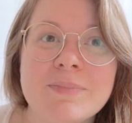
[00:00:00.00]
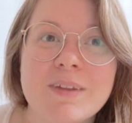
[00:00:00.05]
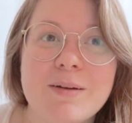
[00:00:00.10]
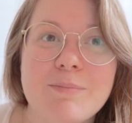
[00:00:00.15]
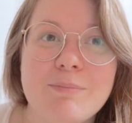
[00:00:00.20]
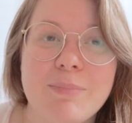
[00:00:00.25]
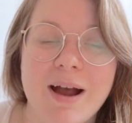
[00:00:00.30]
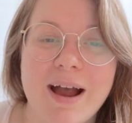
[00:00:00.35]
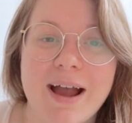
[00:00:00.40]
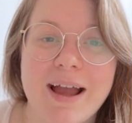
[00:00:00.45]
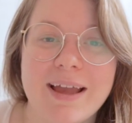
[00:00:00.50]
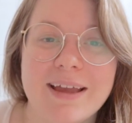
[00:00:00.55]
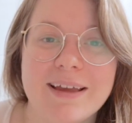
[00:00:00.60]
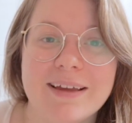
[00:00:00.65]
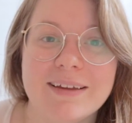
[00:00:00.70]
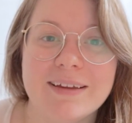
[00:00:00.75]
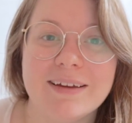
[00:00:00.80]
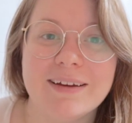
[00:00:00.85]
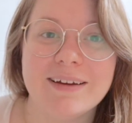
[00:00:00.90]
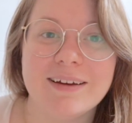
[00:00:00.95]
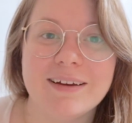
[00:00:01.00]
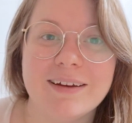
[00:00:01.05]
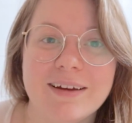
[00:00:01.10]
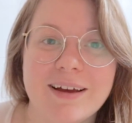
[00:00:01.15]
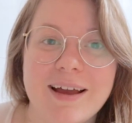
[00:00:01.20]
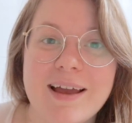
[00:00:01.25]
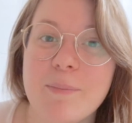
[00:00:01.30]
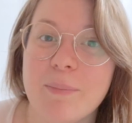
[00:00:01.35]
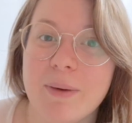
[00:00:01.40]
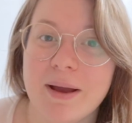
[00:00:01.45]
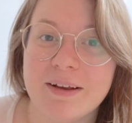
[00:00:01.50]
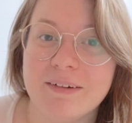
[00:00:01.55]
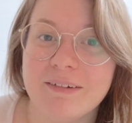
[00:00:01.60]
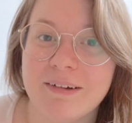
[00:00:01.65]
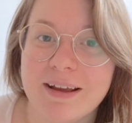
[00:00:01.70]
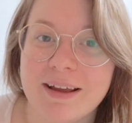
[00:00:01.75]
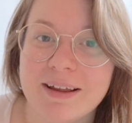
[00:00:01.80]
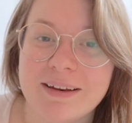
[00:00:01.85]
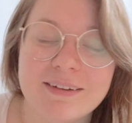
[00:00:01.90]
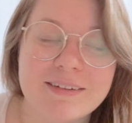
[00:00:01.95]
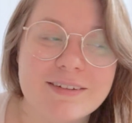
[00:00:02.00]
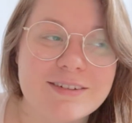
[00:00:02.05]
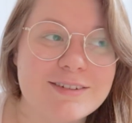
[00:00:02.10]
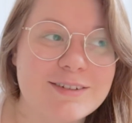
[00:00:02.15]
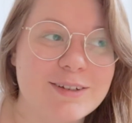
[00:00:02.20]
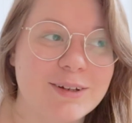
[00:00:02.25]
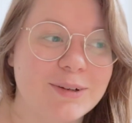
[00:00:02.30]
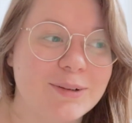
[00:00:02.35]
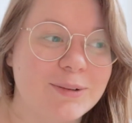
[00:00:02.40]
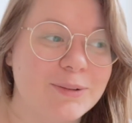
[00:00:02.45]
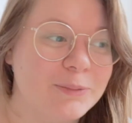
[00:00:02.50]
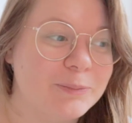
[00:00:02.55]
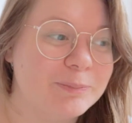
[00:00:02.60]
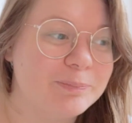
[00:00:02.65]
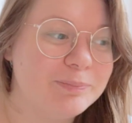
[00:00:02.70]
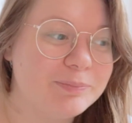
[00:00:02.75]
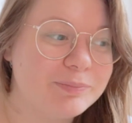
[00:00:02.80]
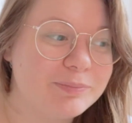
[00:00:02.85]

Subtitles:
by a migraine, so